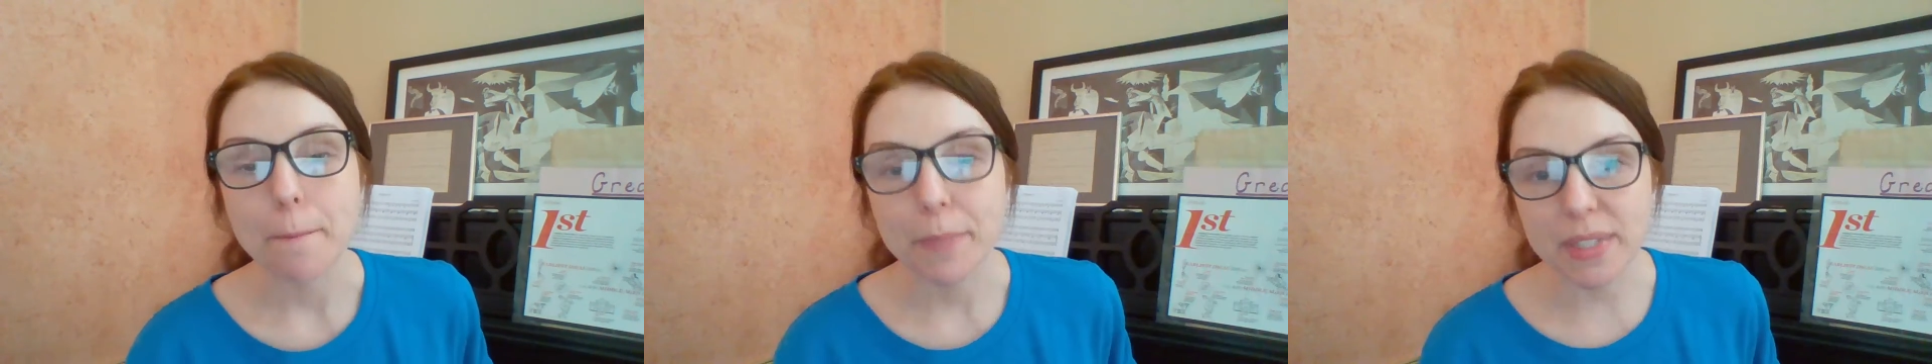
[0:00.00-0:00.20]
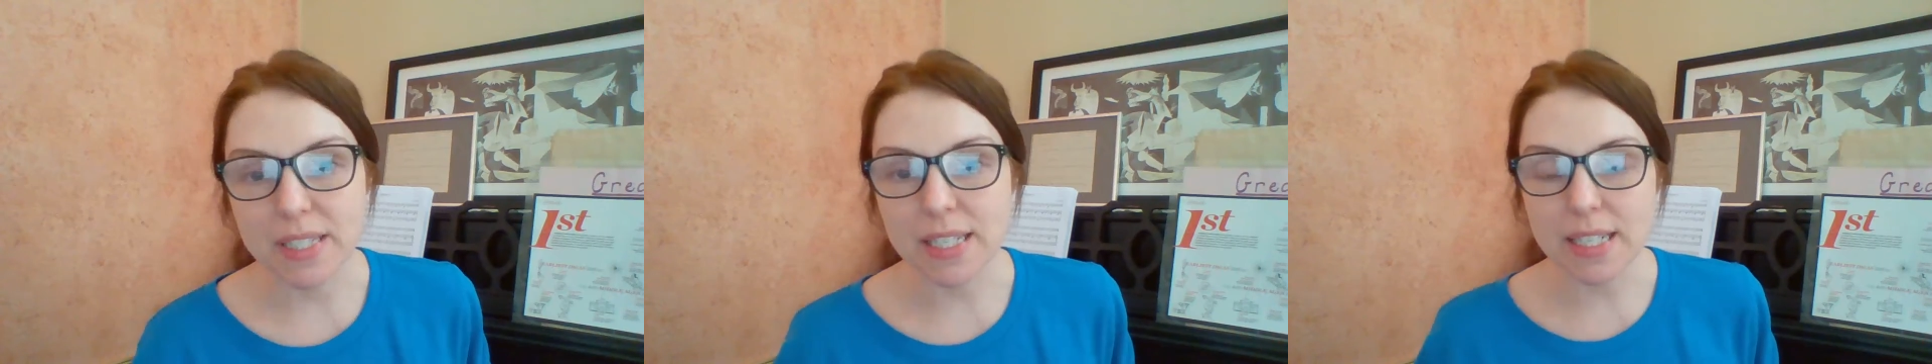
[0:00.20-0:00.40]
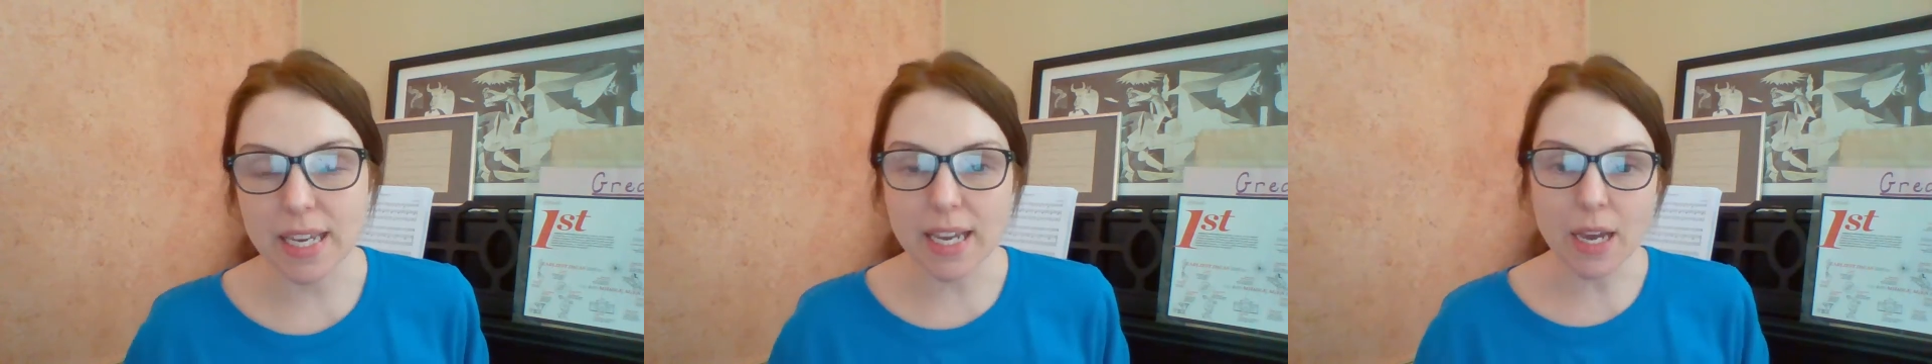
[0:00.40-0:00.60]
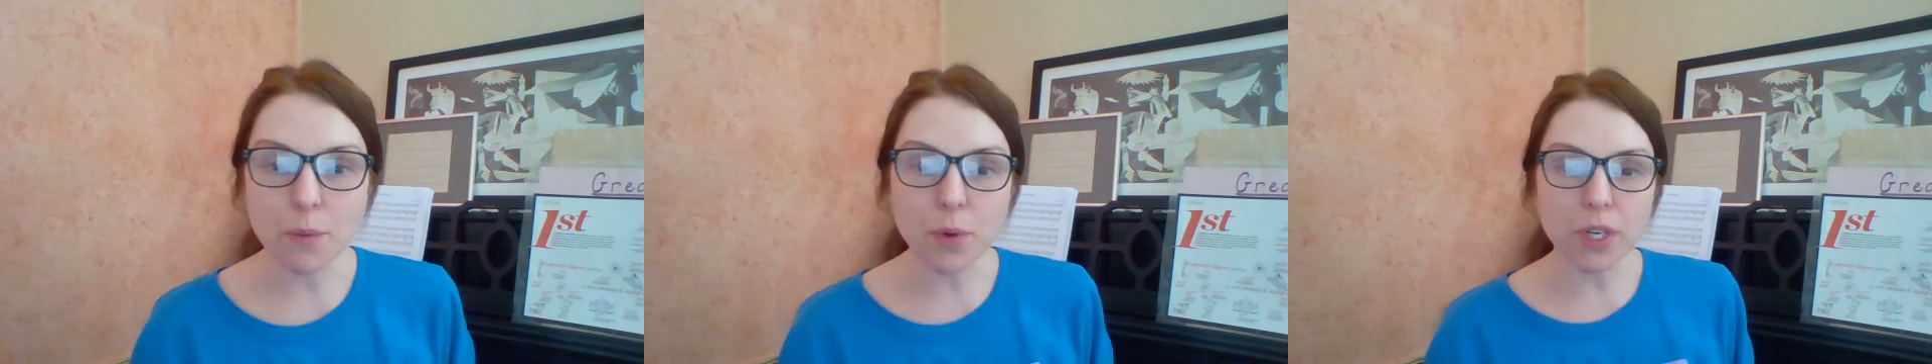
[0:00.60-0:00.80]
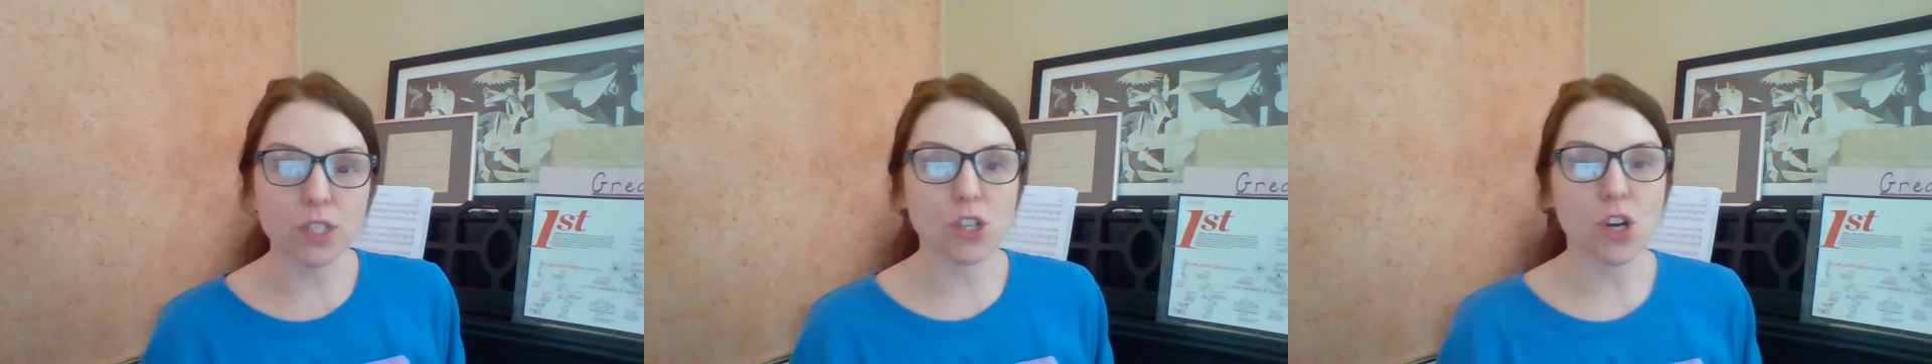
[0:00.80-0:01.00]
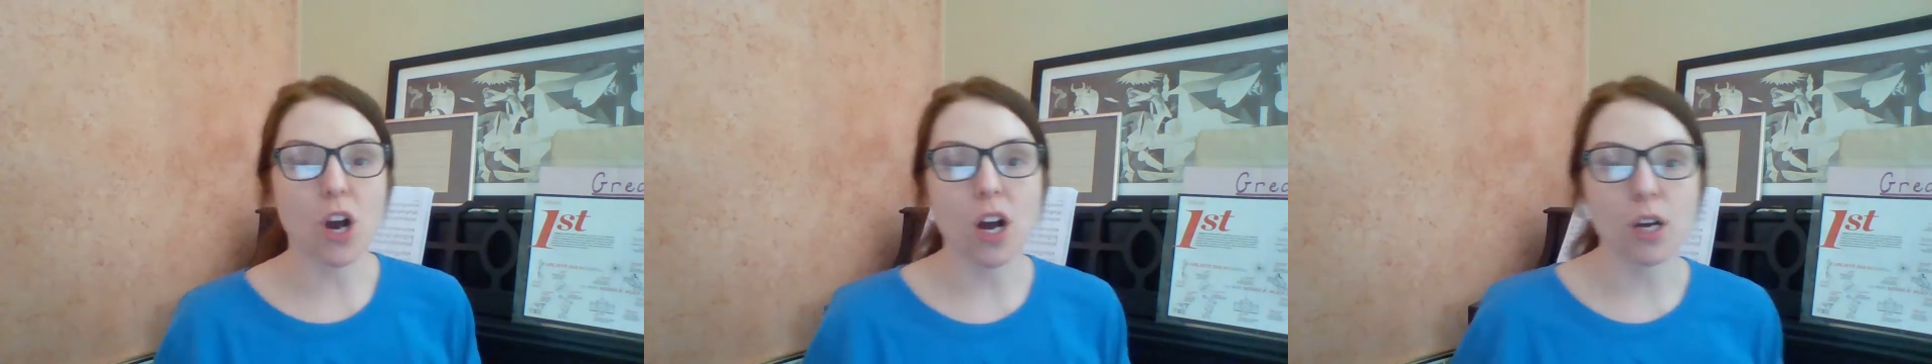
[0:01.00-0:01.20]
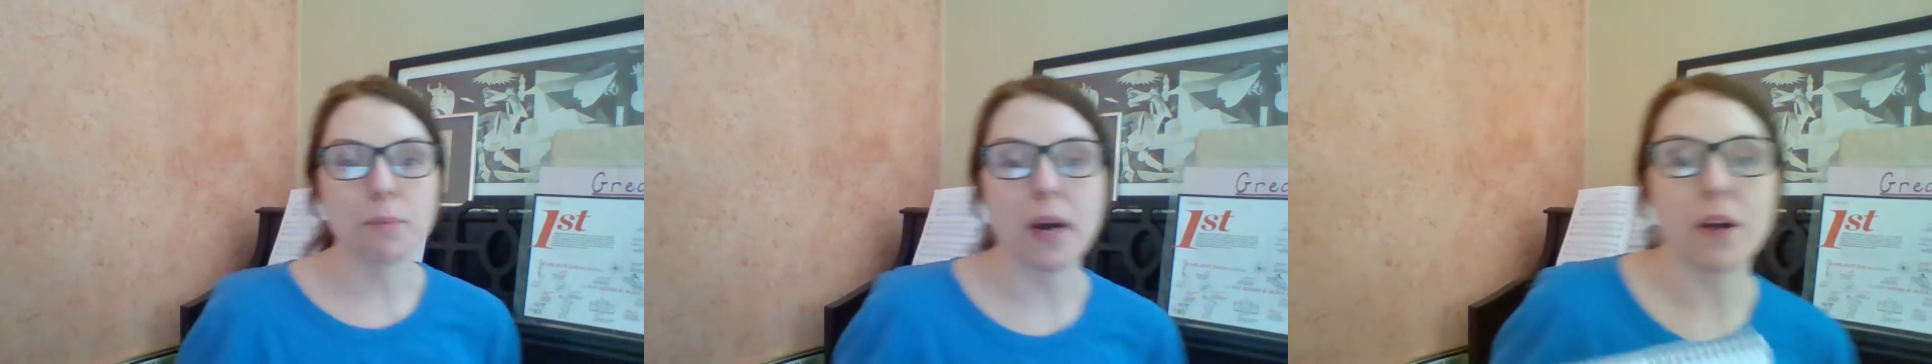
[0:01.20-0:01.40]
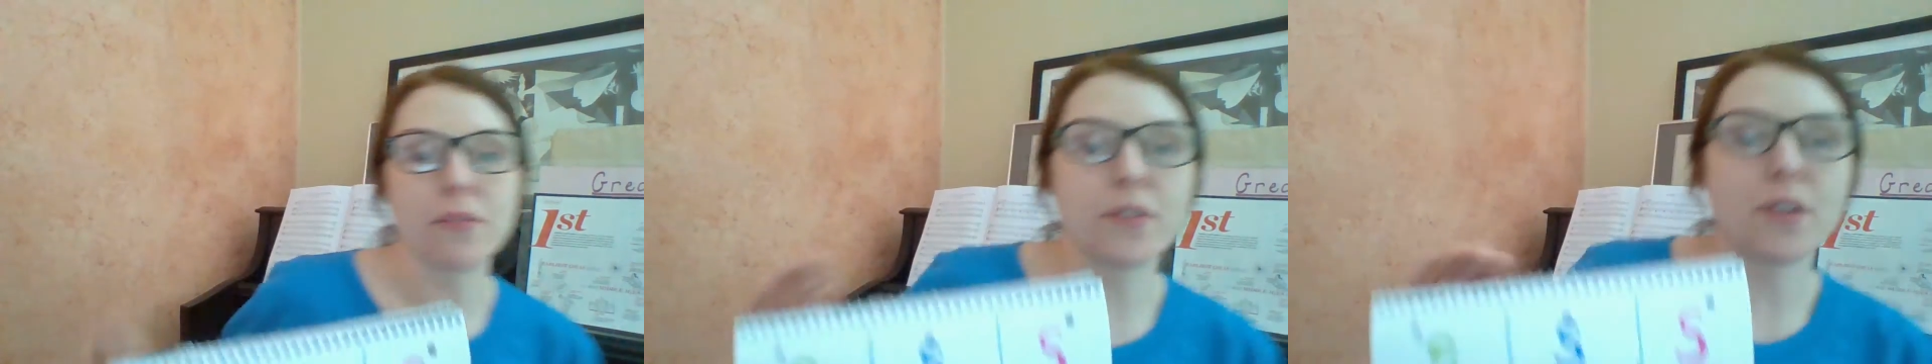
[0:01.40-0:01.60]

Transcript: But today I want to talk about the